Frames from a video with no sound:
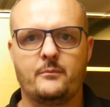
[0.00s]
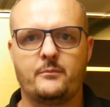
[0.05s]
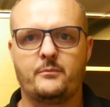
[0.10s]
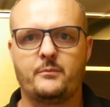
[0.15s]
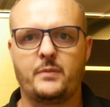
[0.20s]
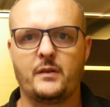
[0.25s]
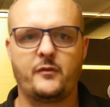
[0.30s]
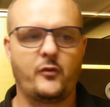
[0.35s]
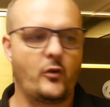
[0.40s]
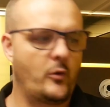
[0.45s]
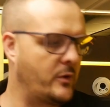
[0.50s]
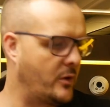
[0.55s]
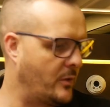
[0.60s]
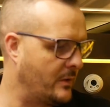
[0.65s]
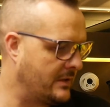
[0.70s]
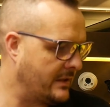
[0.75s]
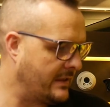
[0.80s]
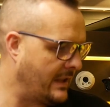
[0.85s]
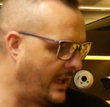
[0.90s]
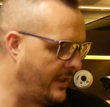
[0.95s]
Before we go
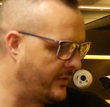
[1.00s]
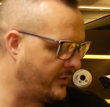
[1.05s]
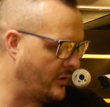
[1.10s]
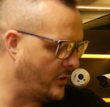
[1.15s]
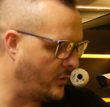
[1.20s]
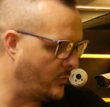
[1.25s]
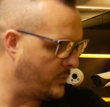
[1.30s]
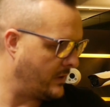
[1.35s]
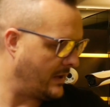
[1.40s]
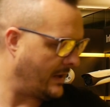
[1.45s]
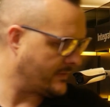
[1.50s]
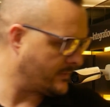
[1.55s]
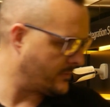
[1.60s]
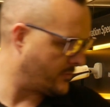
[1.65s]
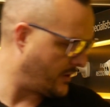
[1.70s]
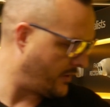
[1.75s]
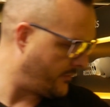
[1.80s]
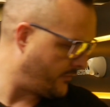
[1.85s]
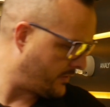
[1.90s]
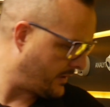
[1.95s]
into that though, we have some
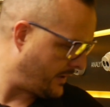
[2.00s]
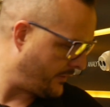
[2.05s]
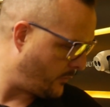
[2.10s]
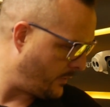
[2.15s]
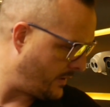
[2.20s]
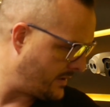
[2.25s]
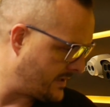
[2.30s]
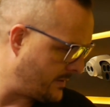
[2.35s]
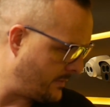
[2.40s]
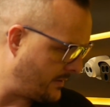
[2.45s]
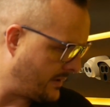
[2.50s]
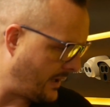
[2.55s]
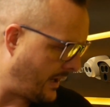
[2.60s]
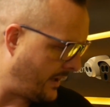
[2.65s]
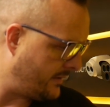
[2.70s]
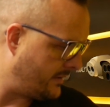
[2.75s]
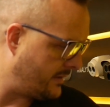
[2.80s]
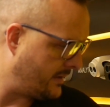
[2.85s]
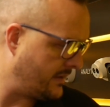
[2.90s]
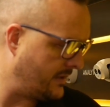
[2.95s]
good giveaways to be
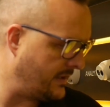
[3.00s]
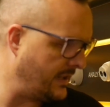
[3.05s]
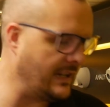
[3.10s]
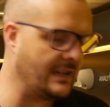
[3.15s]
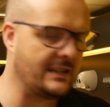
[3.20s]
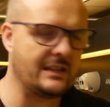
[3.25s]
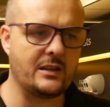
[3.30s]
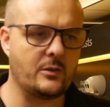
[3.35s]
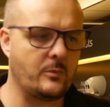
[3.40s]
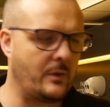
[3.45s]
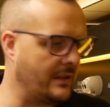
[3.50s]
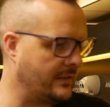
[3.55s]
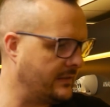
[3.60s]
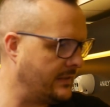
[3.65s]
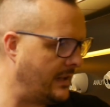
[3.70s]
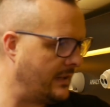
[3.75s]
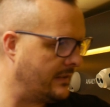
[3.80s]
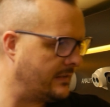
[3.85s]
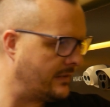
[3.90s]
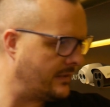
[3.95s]
done, eagerly
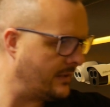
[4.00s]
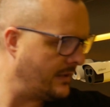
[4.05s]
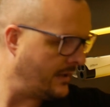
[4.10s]
awaited.